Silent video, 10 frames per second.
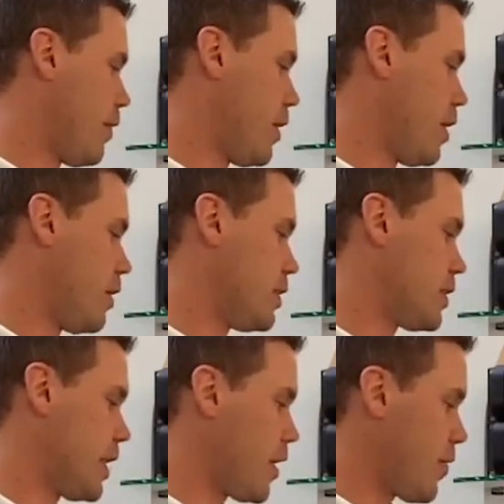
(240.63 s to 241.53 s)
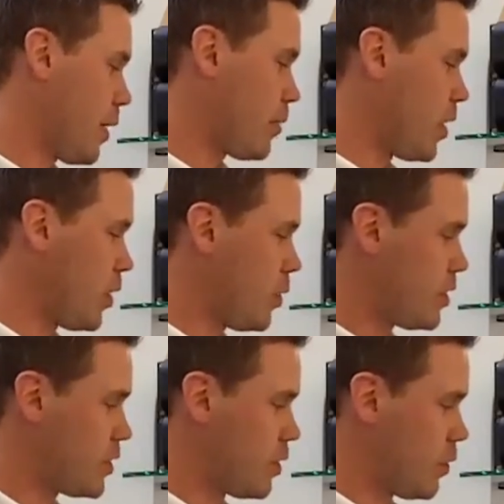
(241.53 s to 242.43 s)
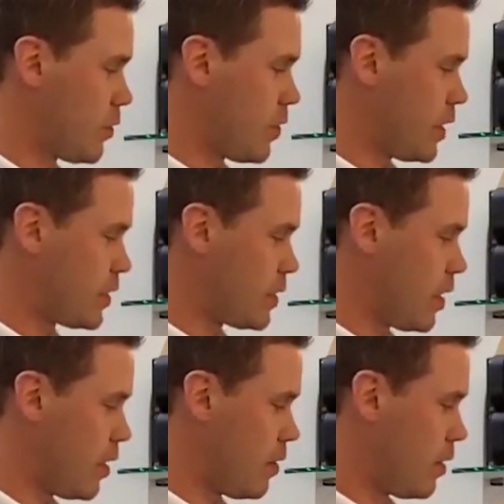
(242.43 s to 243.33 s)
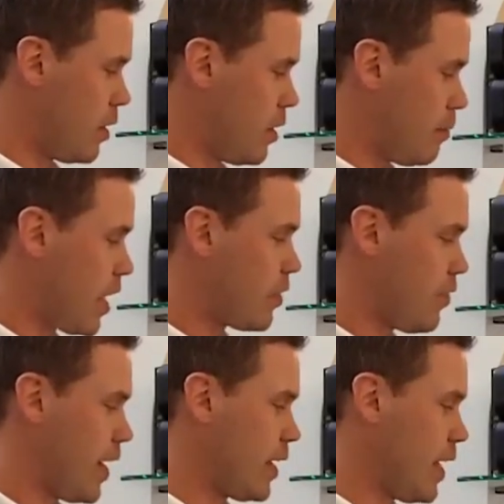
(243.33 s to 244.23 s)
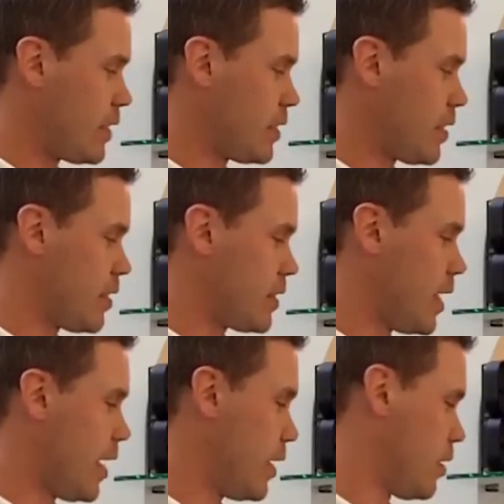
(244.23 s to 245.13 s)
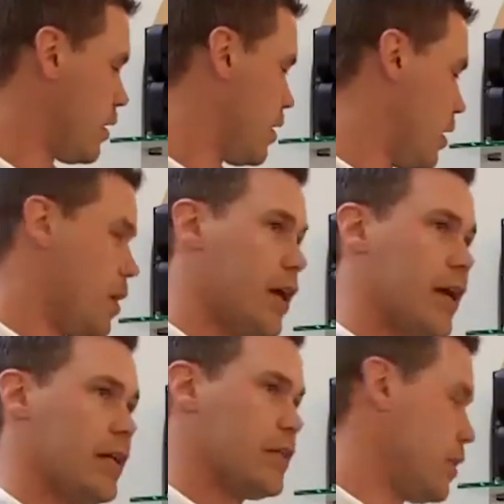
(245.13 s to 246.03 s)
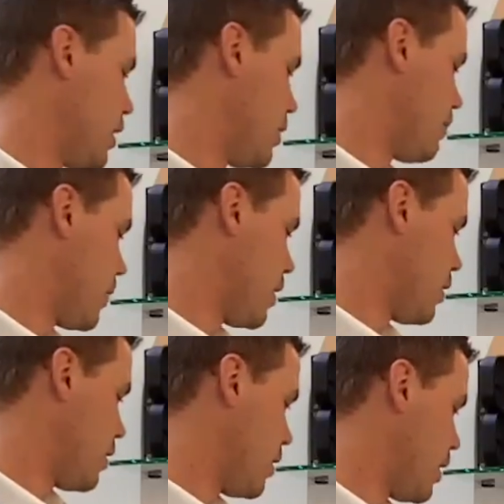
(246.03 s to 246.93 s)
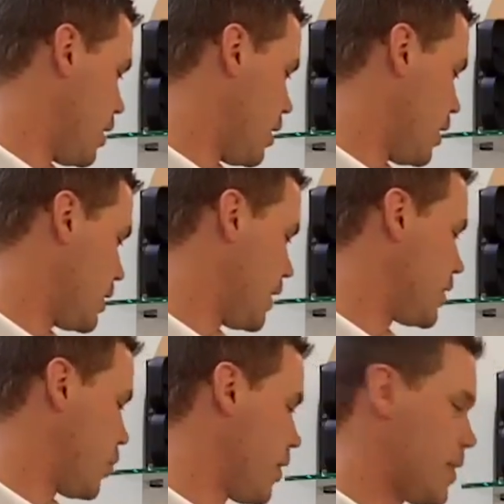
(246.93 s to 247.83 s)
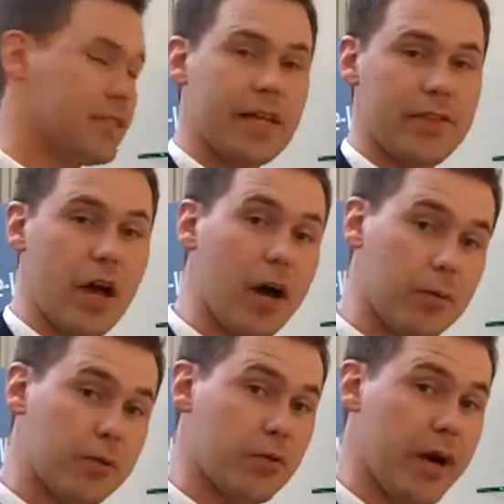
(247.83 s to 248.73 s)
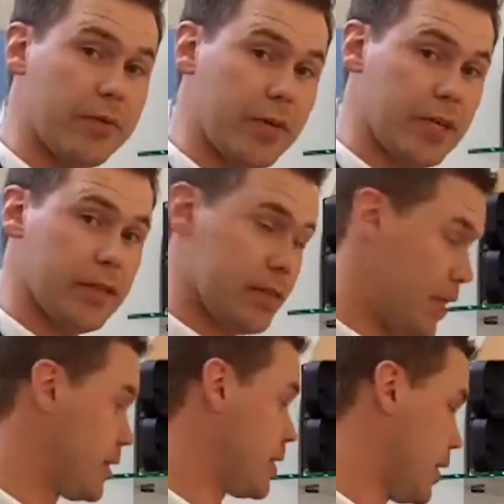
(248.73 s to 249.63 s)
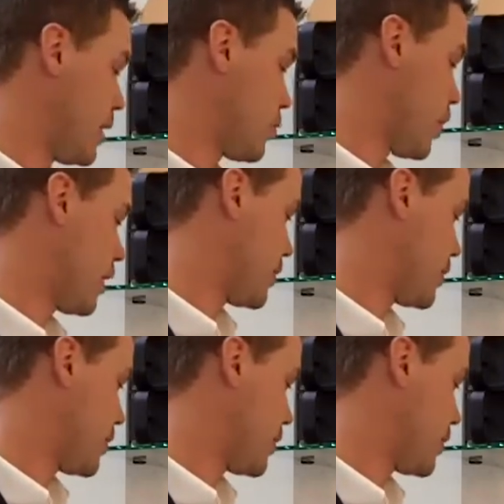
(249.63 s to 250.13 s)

the second thing I'm going to do is to go to these magnifying glasses at the side and see to it that the output wiping is right.